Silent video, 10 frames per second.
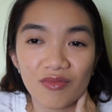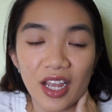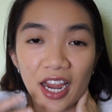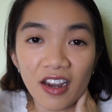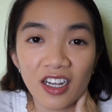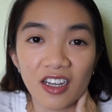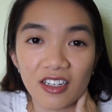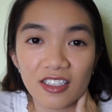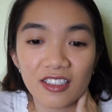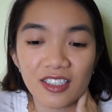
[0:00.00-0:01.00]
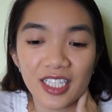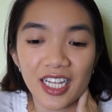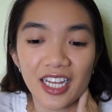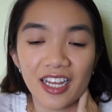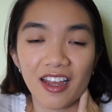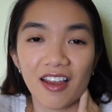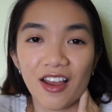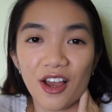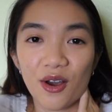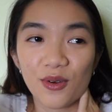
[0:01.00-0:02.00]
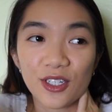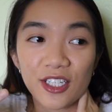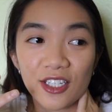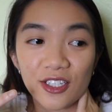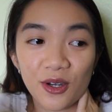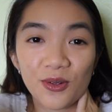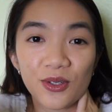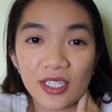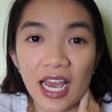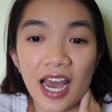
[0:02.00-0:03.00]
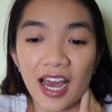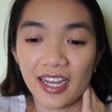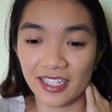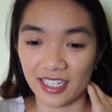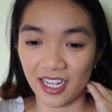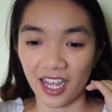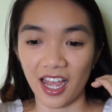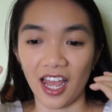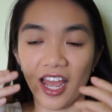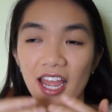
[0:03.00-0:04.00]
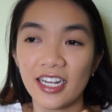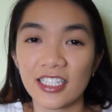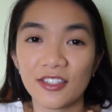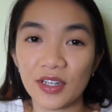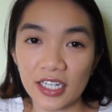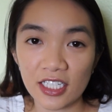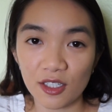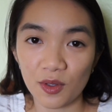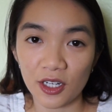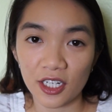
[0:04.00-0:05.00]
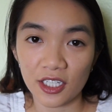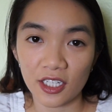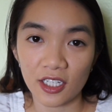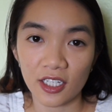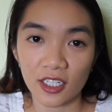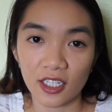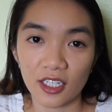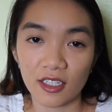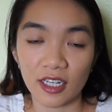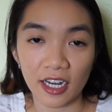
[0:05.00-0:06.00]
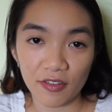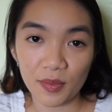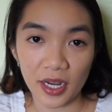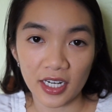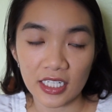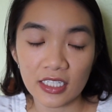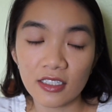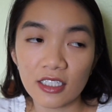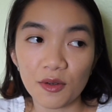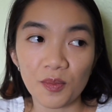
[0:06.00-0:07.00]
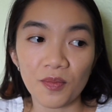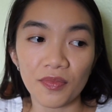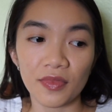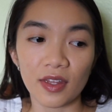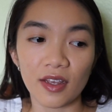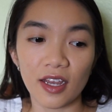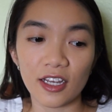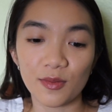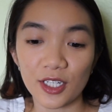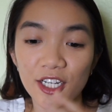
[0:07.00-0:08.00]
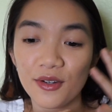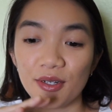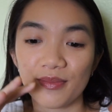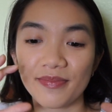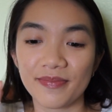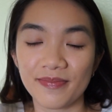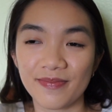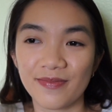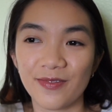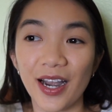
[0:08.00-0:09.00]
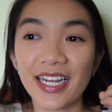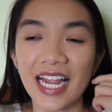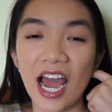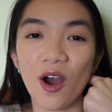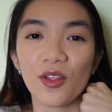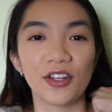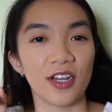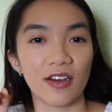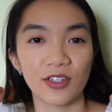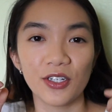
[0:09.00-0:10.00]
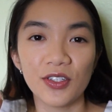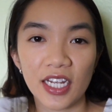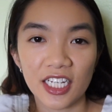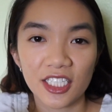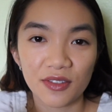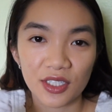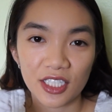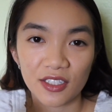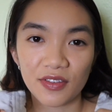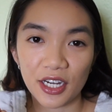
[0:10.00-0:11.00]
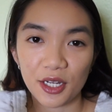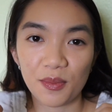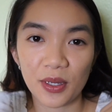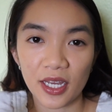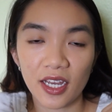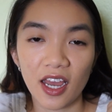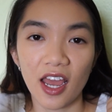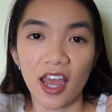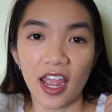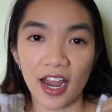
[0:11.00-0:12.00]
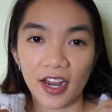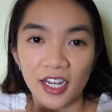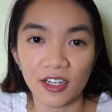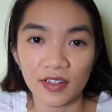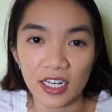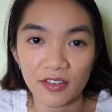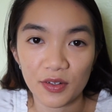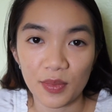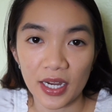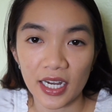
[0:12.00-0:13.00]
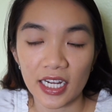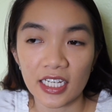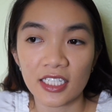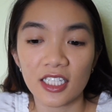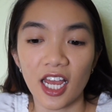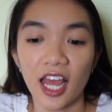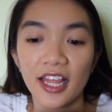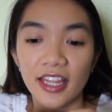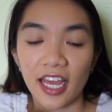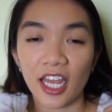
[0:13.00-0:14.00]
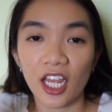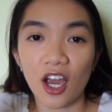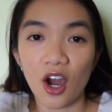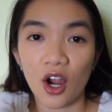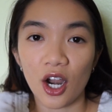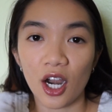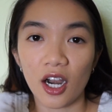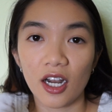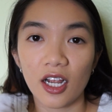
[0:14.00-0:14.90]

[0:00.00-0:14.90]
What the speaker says: areas, which is so sad. And it's very similar to Native Americans, especially right now. The Navajo Nation, which is a very big area of Native Americans, they are